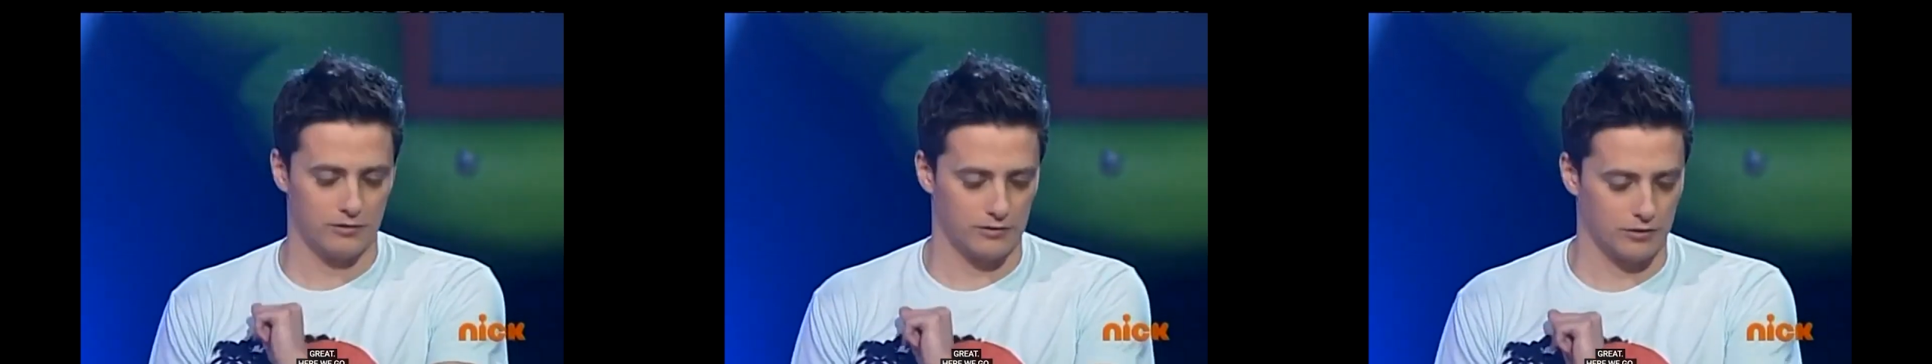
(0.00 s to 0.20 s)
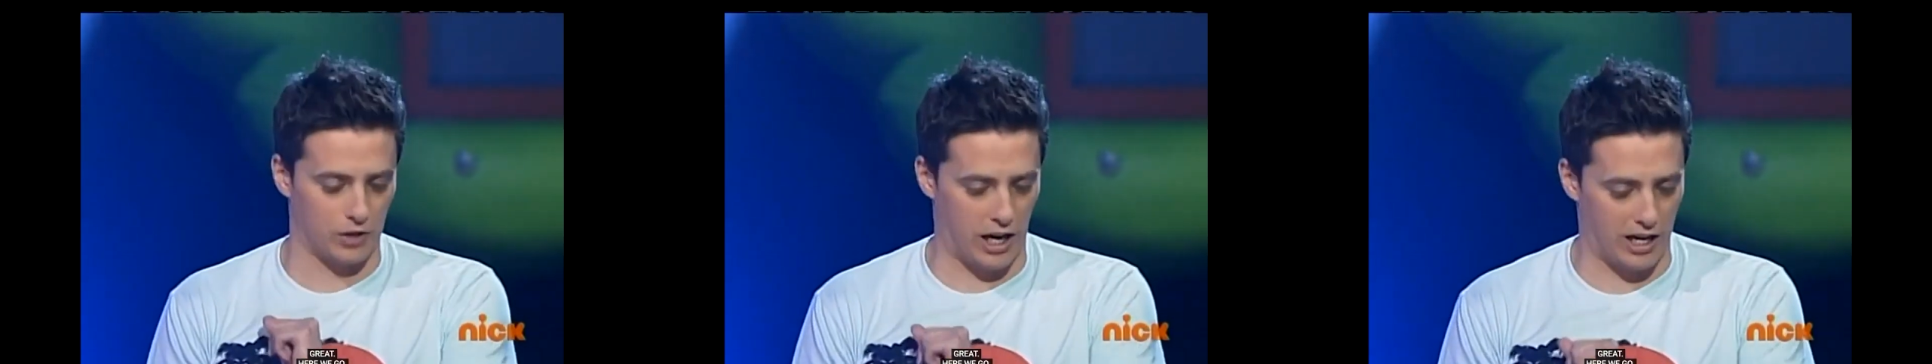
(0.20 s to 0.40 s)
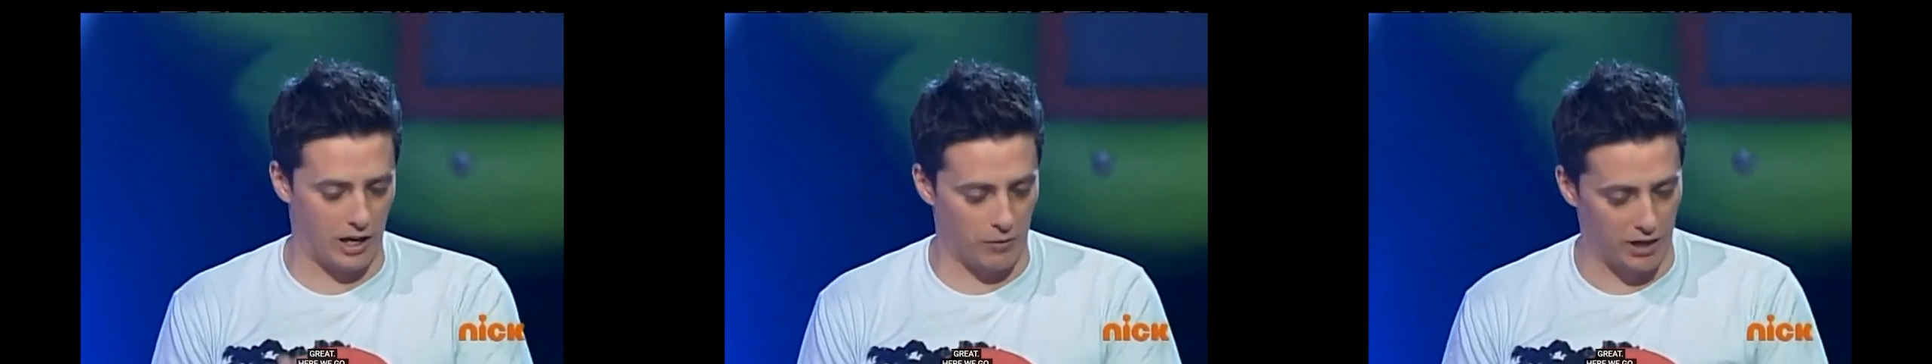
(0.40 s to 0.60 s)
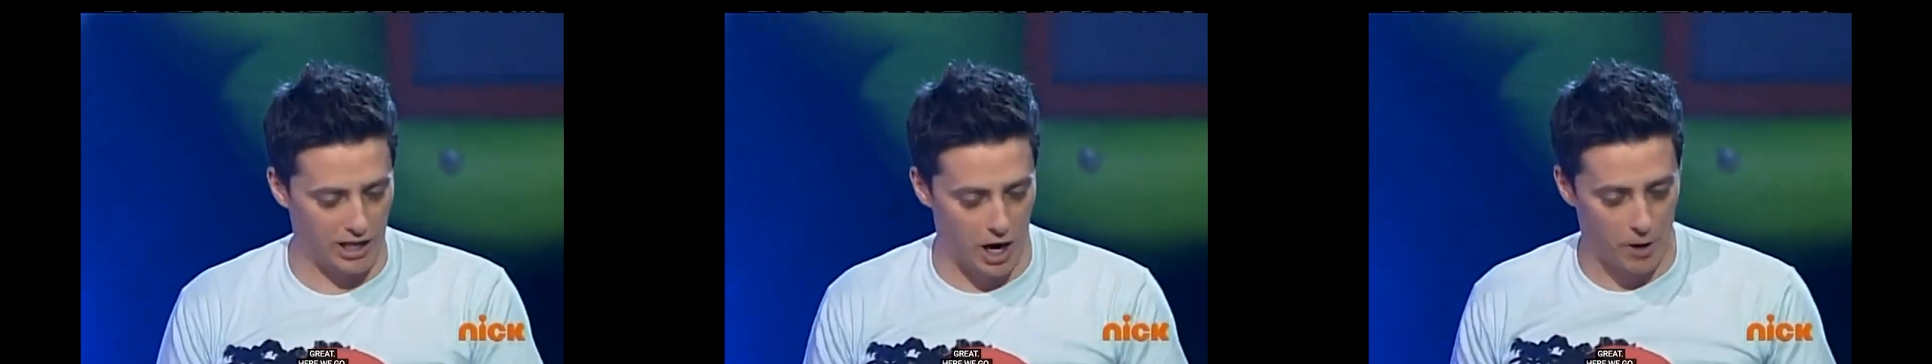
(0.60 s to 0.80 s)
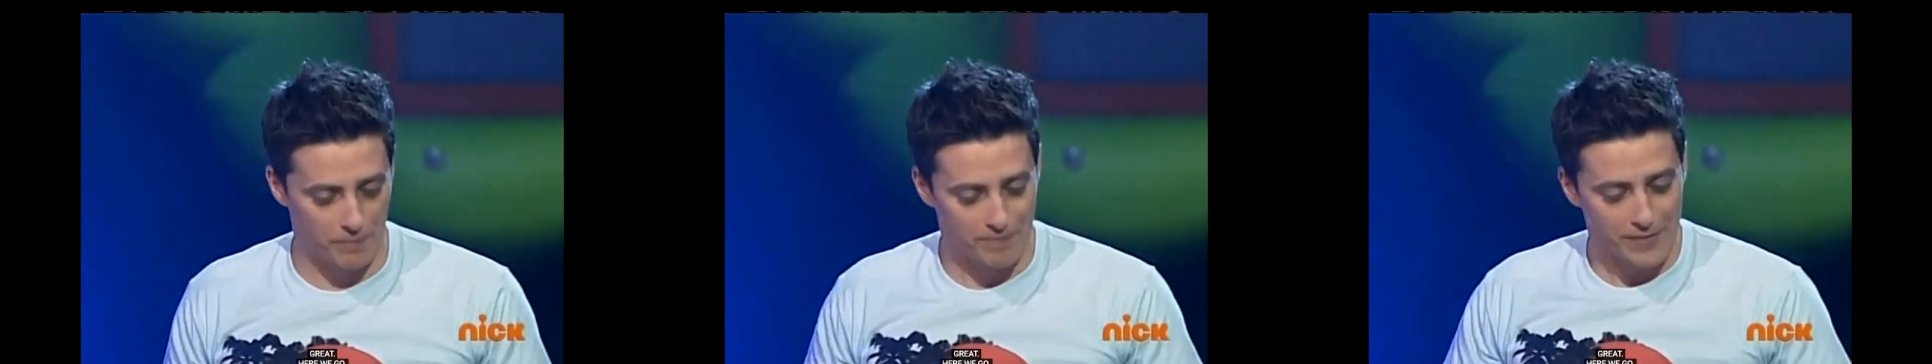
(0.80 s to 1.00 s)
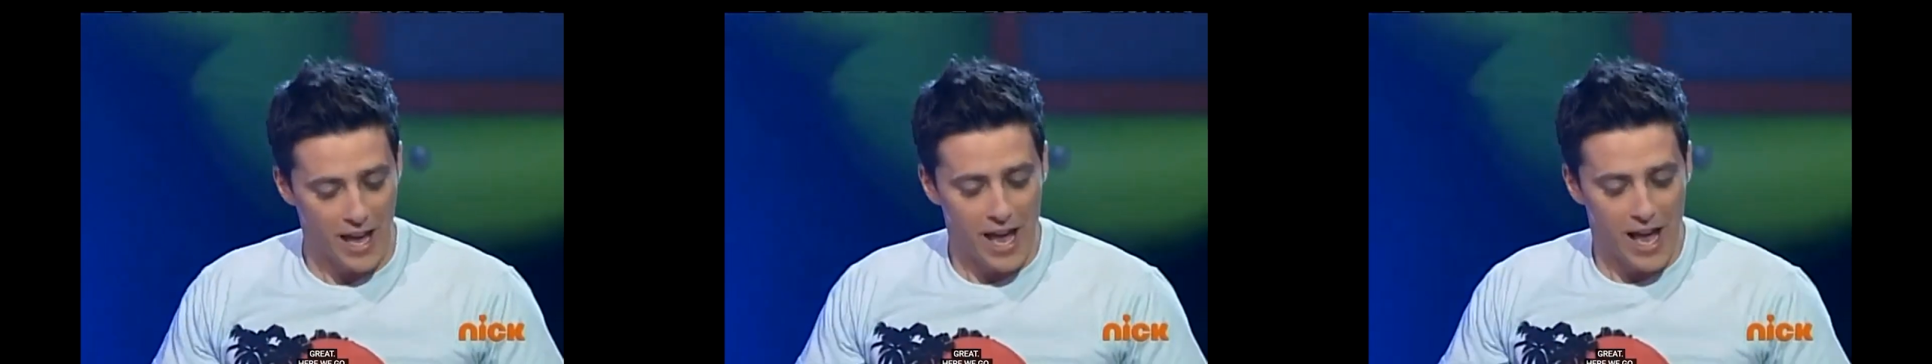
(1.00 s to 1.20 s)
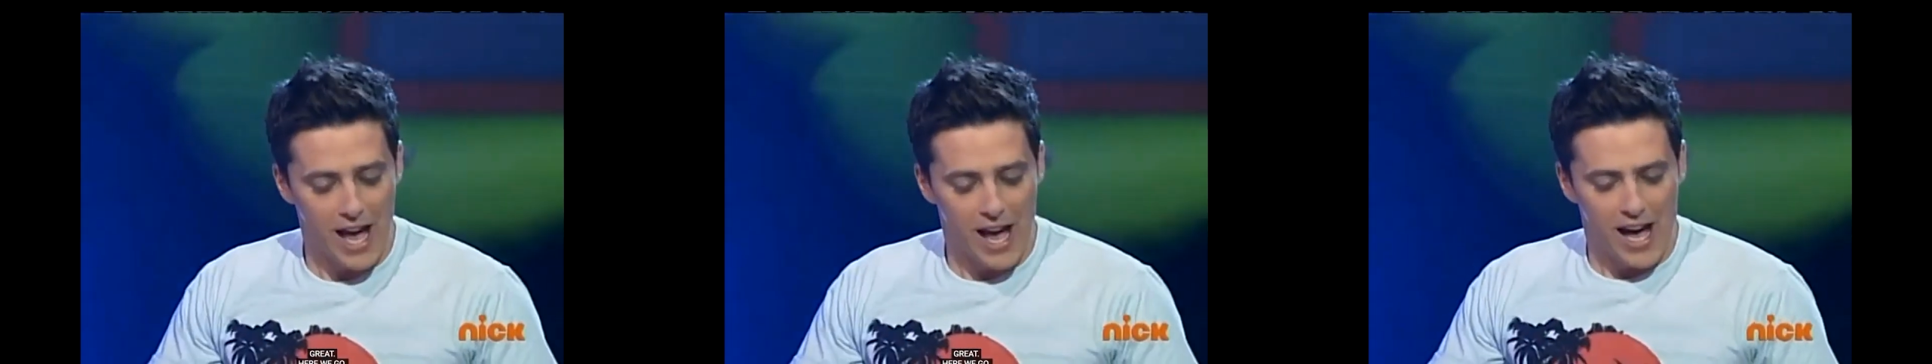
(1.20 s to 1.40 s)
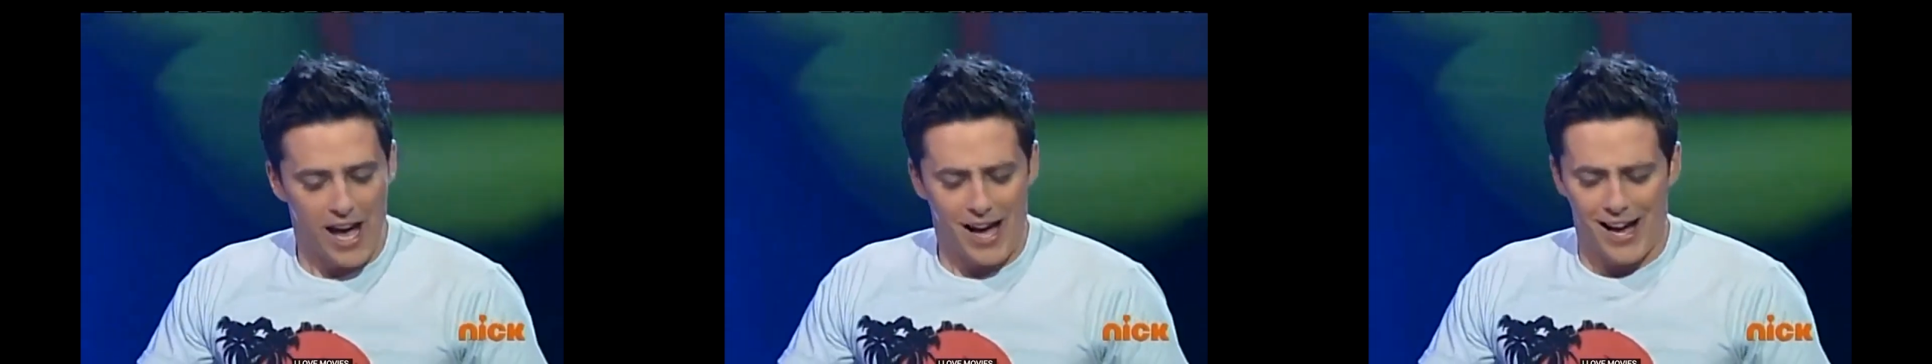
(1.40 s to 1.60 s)
Great, here we go.
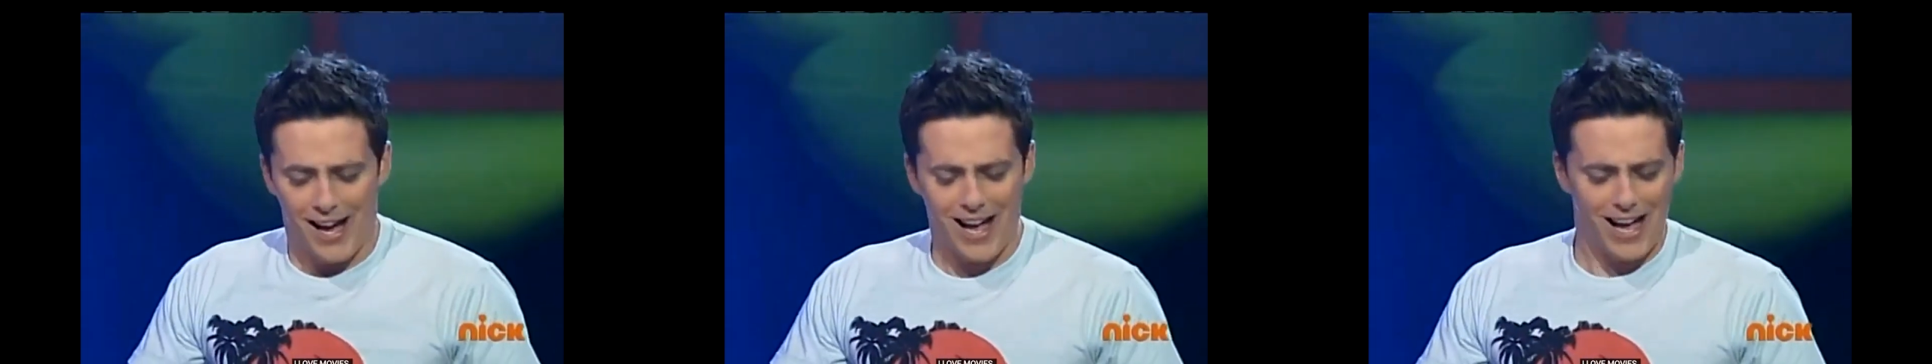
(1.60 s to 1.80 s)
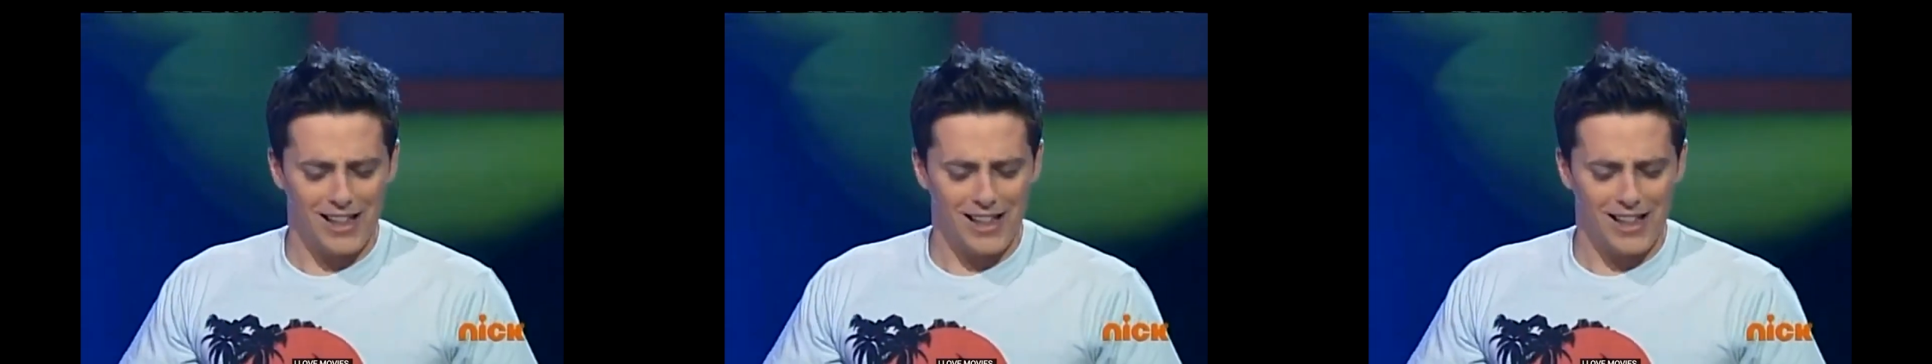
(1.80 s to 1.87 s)
I